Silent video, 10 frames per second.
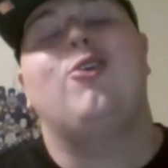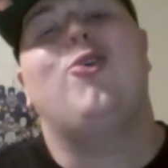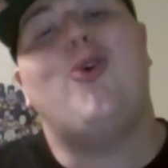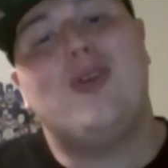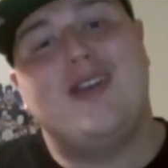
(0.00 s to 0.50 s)

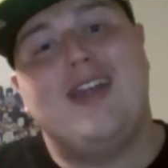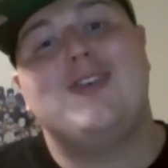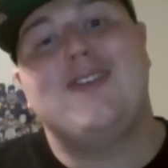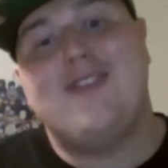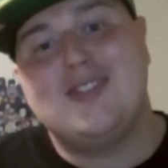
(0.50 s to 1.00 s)

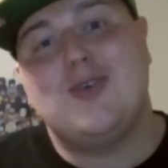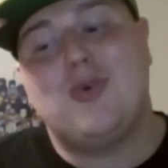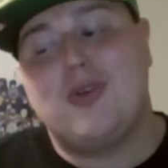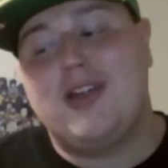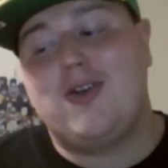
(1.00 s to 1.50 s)
coordinator, defensive
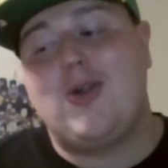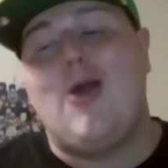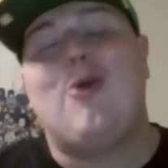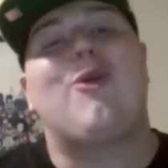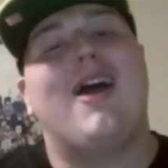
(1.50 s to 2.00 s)
coordinator,
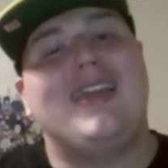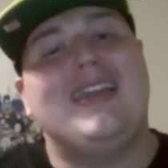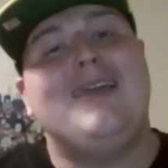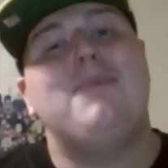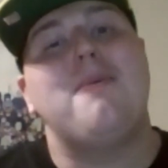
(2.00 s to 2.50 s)

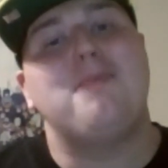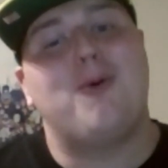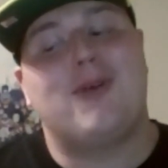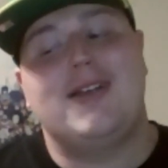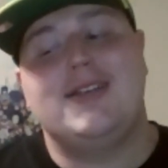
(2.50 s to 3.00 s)
Raheem
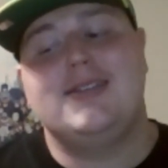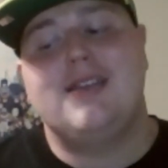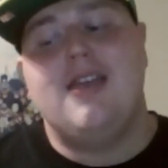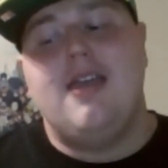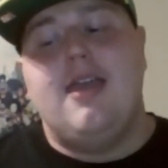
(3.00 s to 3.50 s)

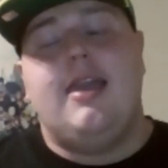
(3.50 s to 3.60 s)
Morris.